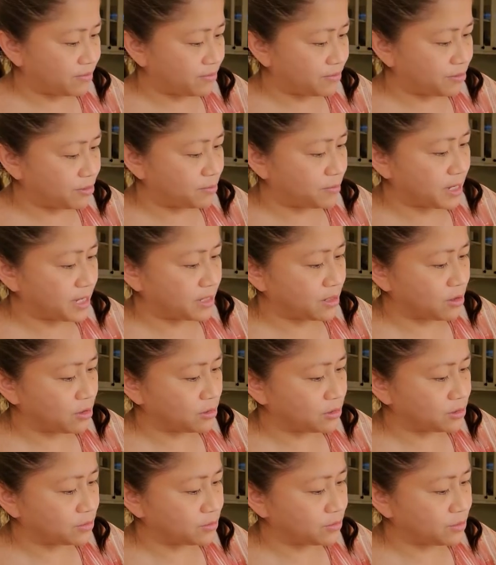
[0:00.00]
You might
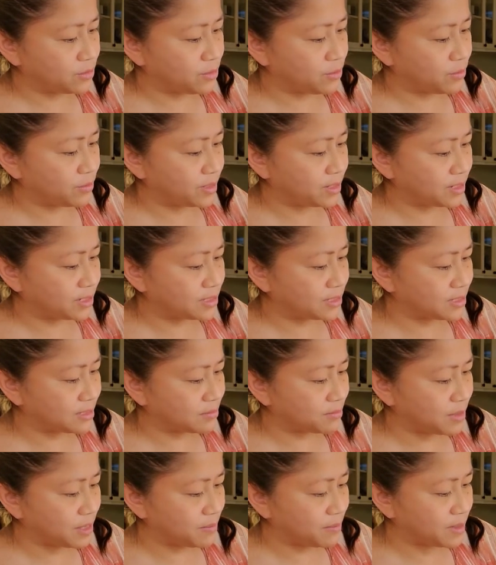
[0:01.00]
also notice that
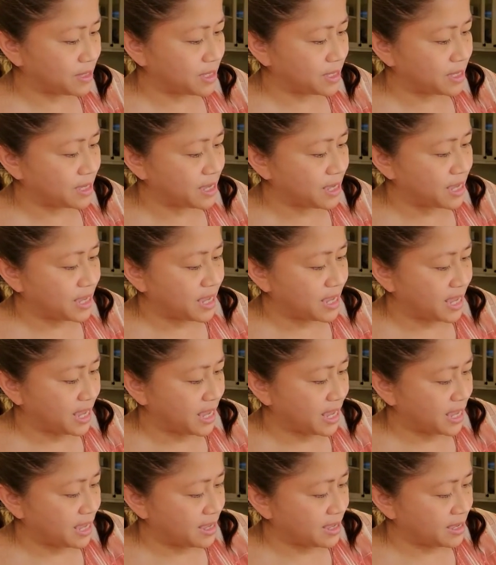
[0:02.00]
maybe
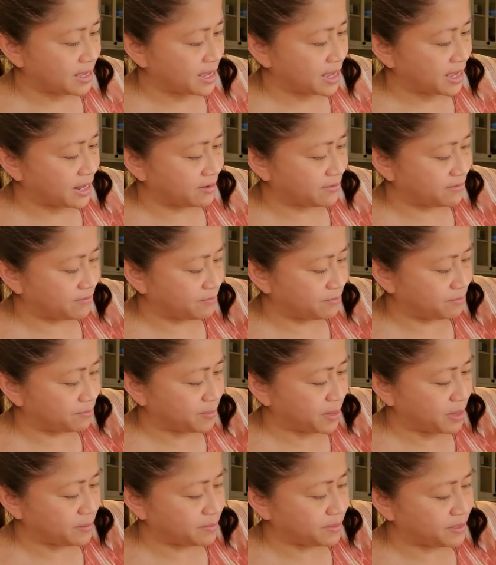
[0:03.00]
a kind of
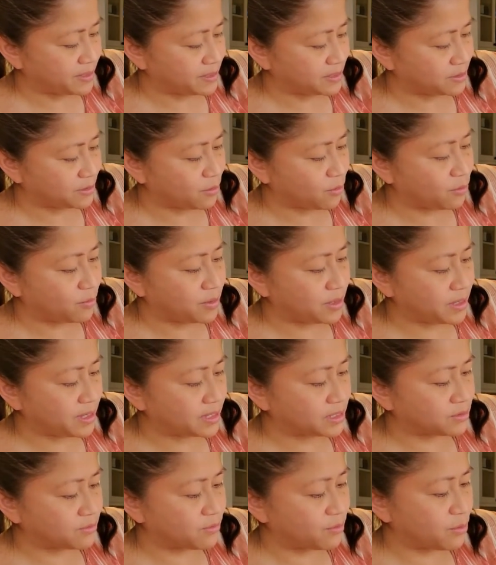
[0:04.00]
baby Scoby
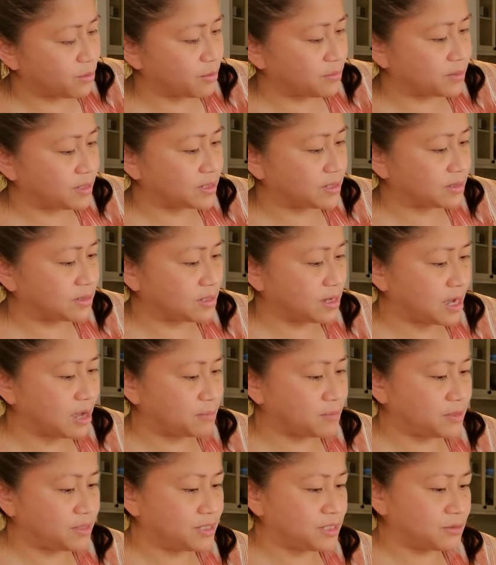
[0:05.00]
has formed at the top
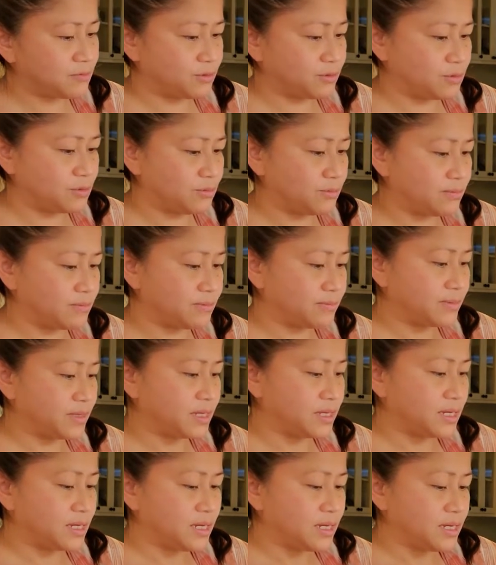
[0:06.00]
of this fruit.
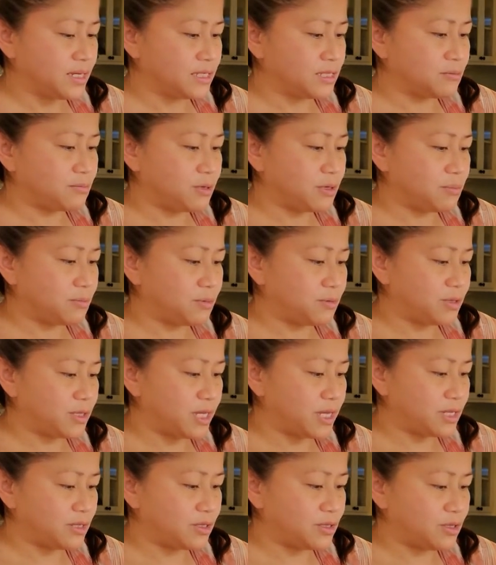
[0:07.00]
Some people
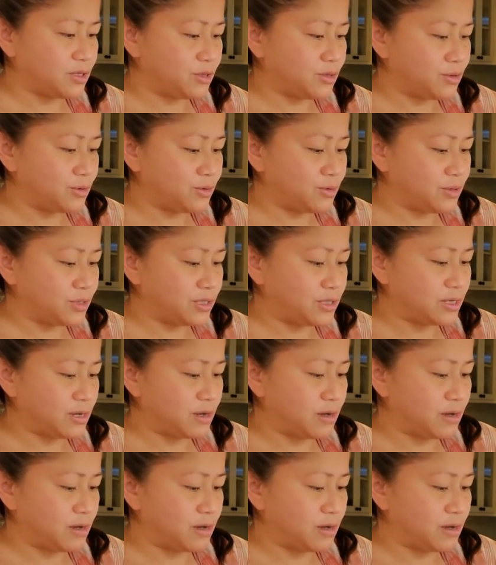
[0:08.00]
like to use